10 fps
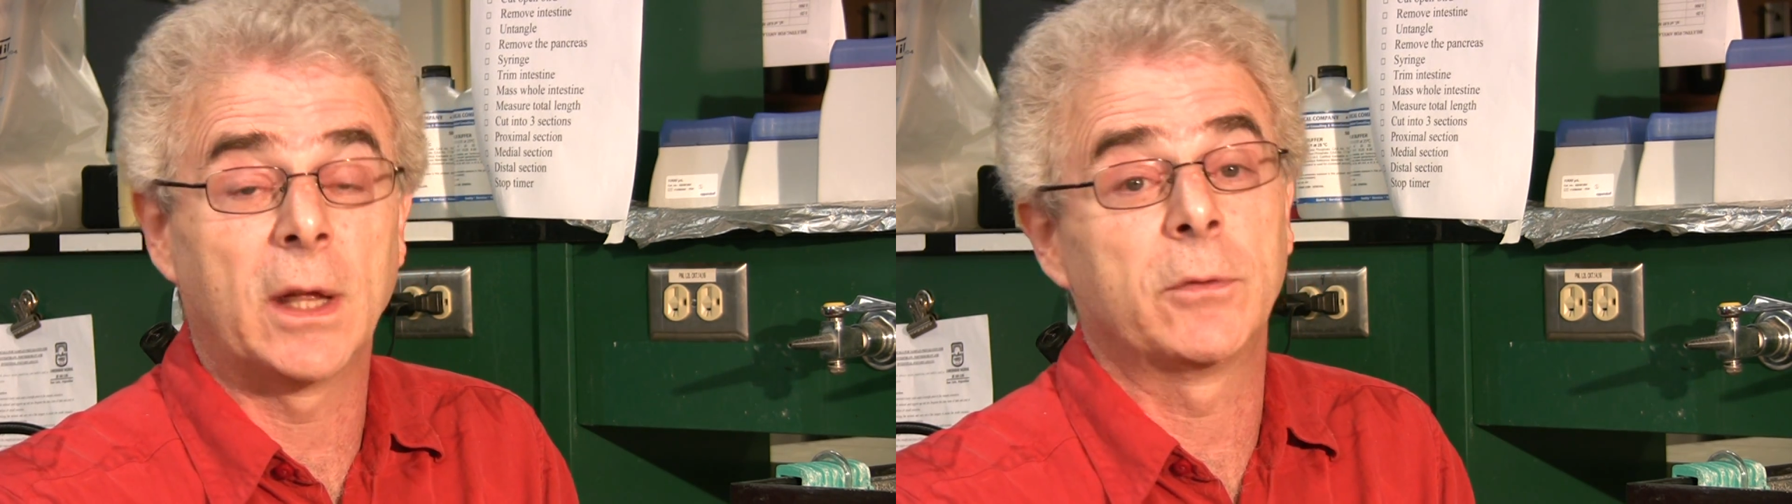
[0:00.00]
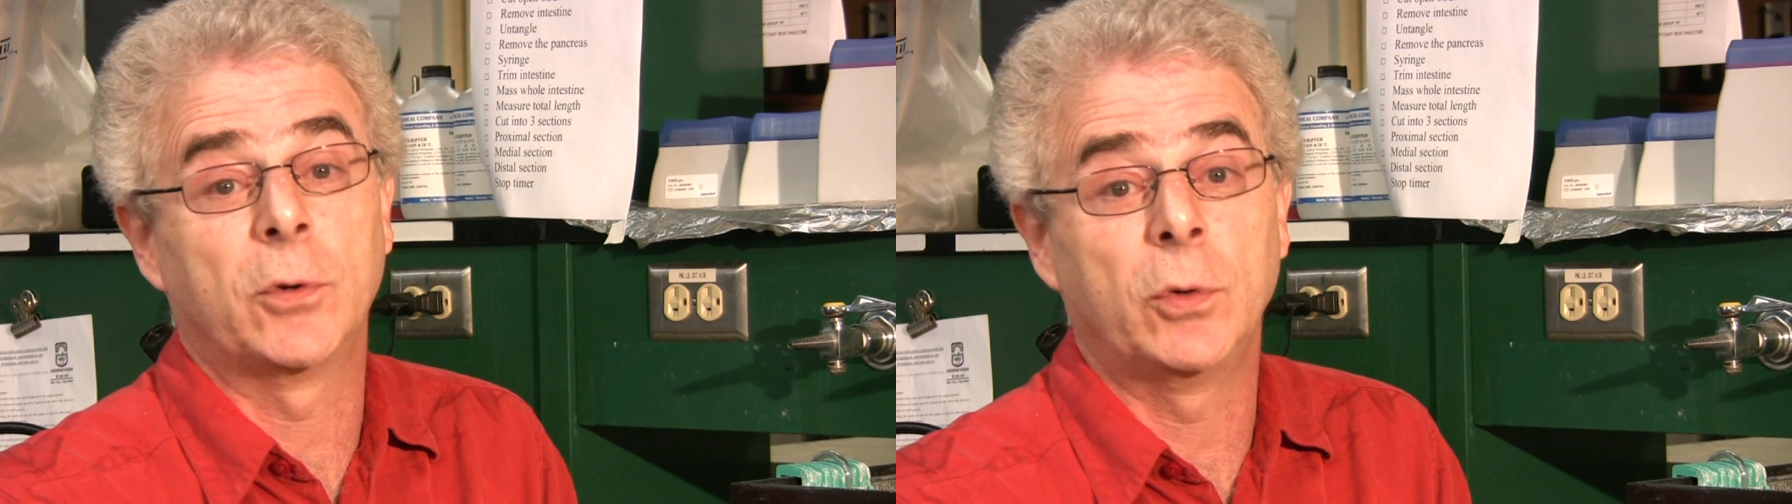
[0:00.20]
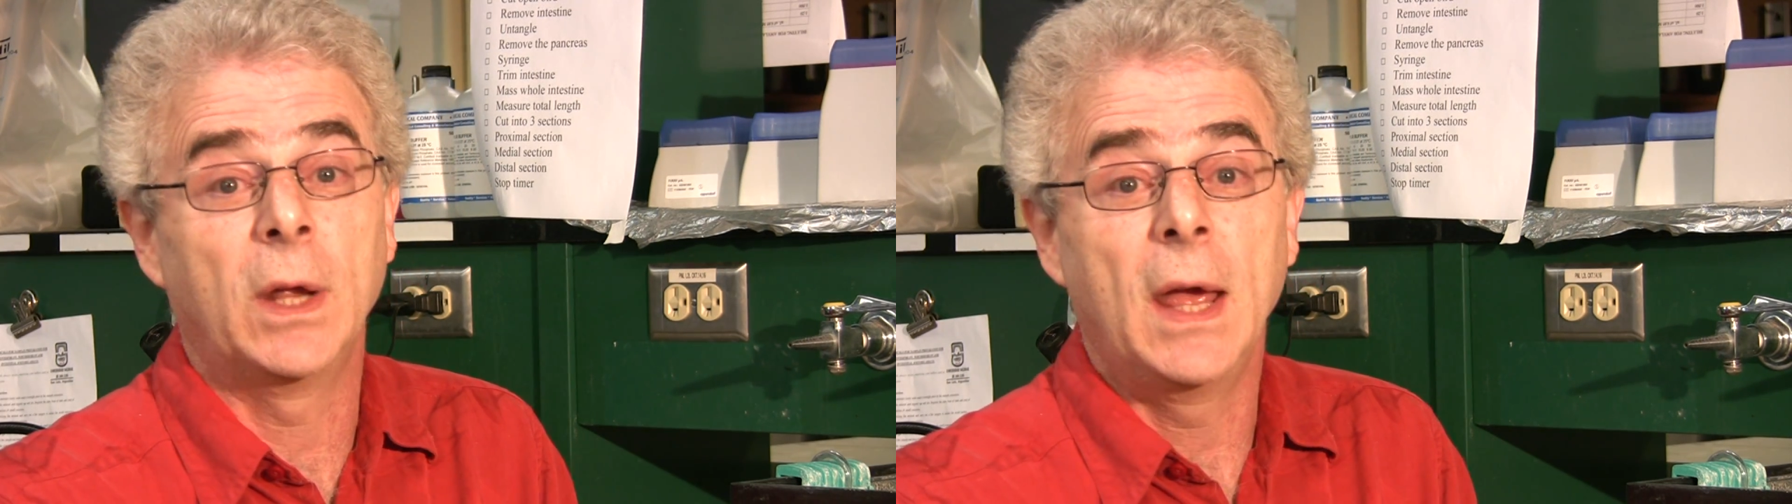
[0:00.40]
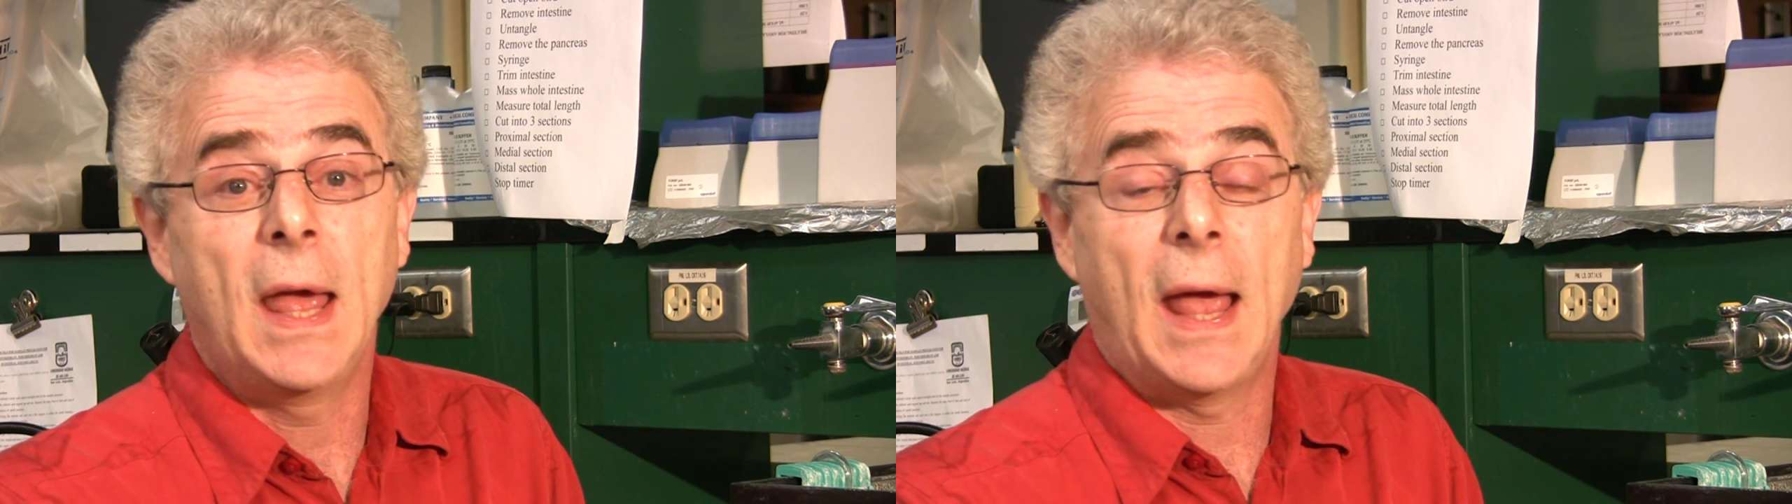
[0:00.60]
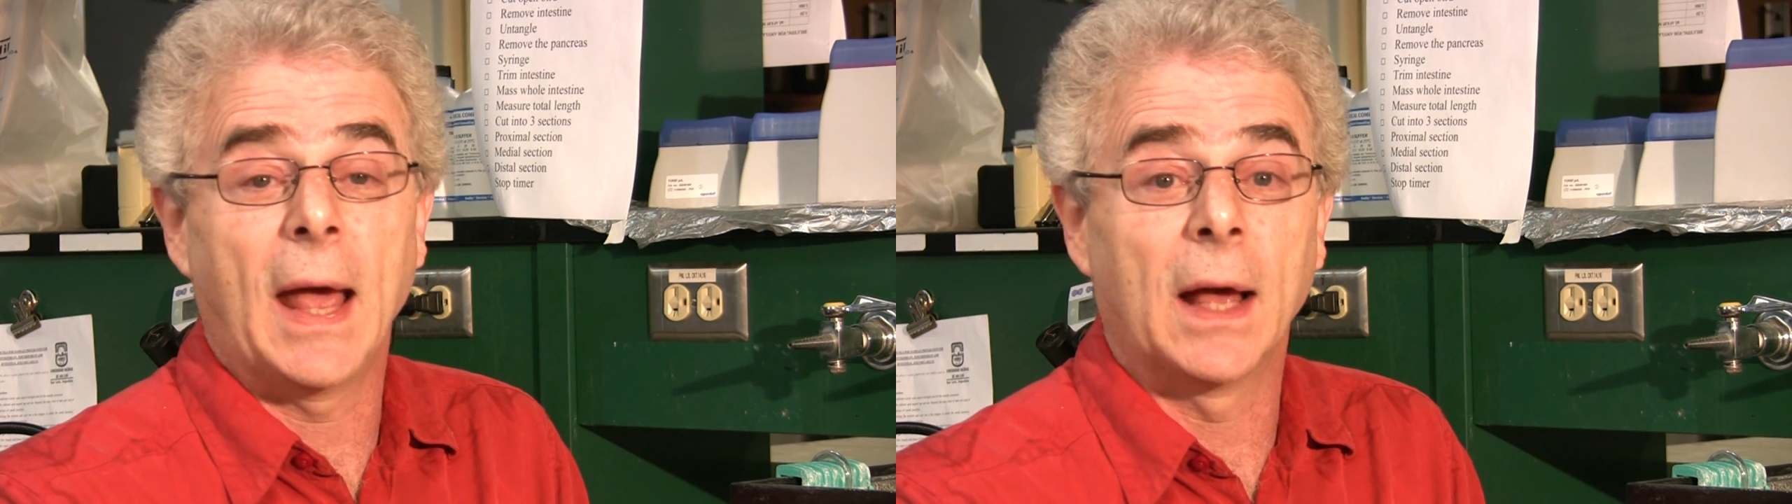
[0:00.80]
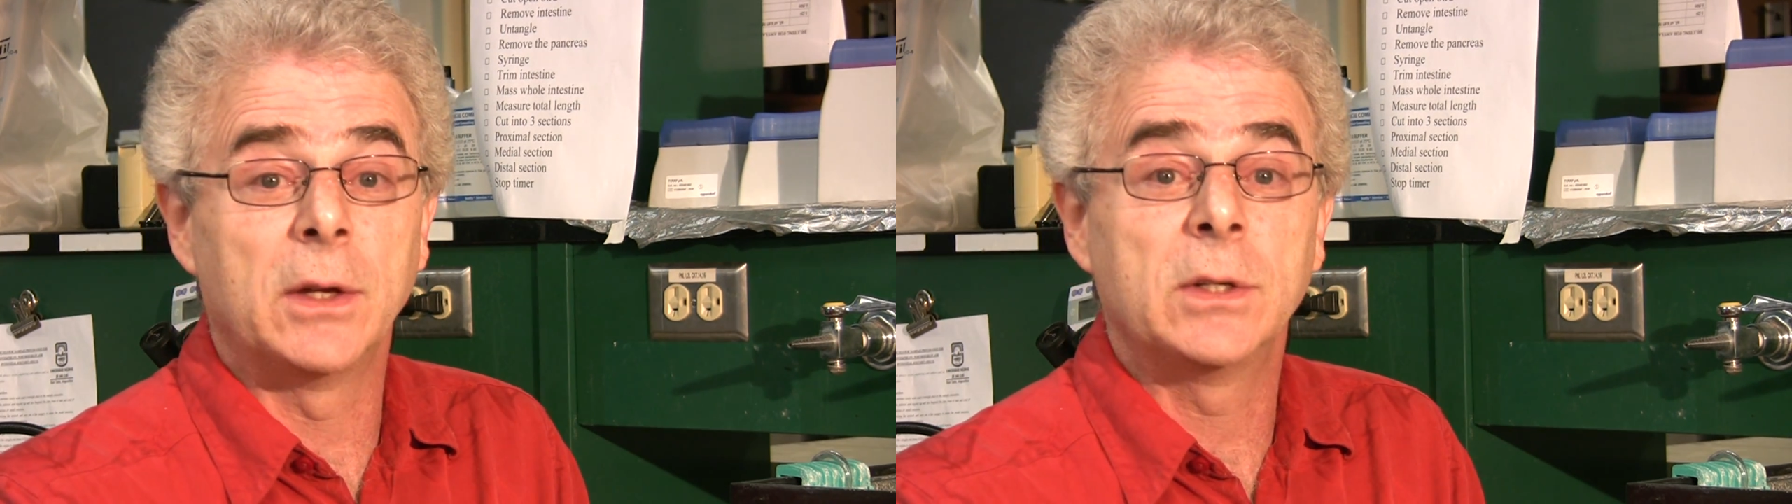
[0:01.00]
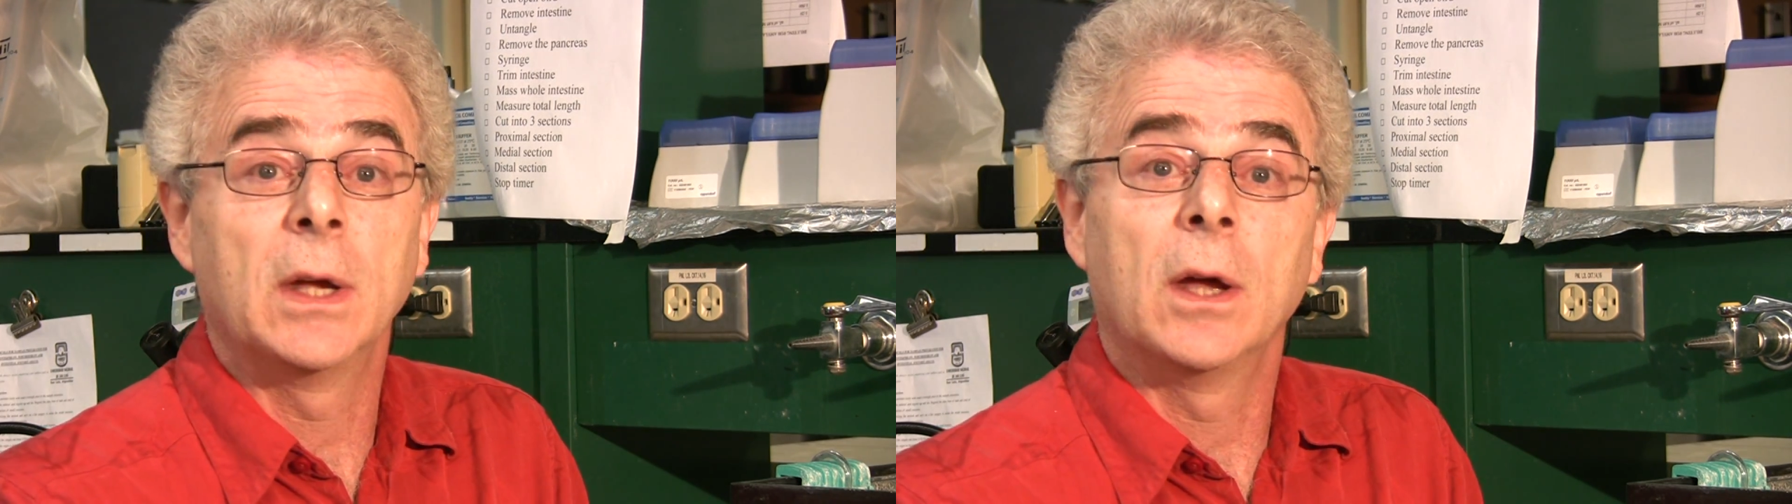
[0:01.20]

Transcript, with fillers: that food and